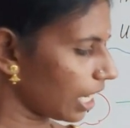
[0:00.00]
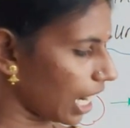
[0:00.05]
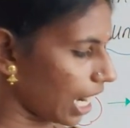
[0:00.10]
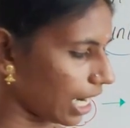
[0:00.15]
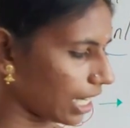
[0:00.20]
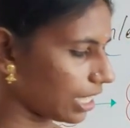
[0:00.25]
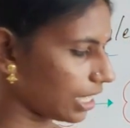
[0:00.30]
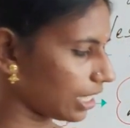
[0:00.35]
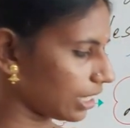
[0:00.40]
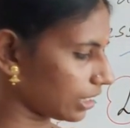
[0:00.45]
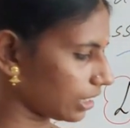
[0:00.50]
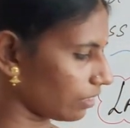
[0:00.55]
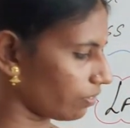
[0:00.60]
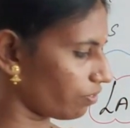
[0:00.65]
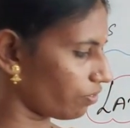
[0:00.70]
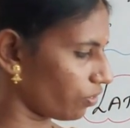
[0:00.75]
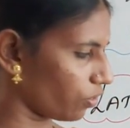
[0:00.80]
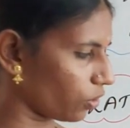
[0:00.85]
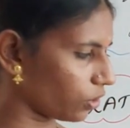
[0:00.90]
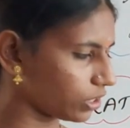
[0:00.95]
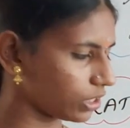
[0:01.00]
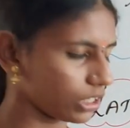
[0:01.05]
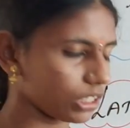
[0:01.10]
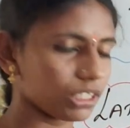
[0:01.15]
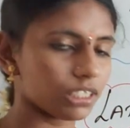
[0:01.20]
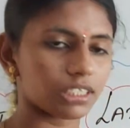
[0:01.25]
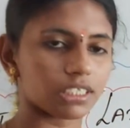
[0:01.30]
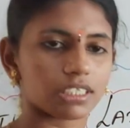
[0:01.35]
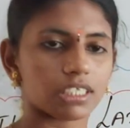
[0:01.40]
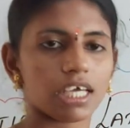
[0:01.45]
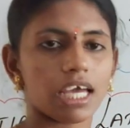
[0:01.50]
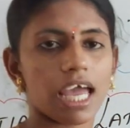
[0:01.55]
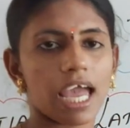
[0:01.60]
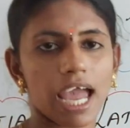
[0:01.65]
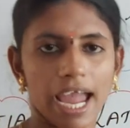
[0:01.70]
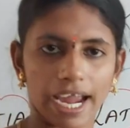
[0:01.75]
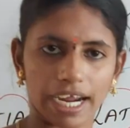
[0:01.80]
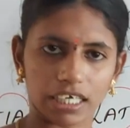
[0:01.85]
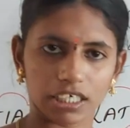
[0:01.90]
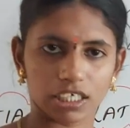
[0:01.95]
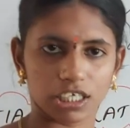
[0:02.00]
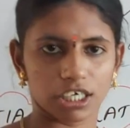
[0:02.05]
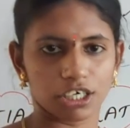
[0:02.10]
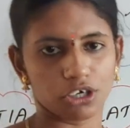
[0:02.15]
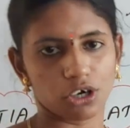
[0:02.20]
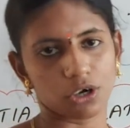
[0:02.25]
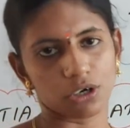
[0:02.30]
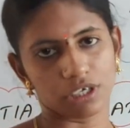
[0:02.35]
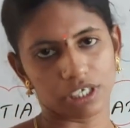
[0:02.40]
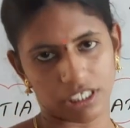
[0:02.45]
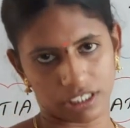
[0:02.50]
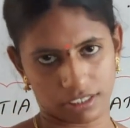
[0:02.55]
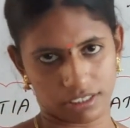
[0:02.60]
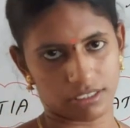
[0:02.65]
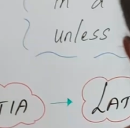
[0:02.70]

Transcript: unless a force is acted on it.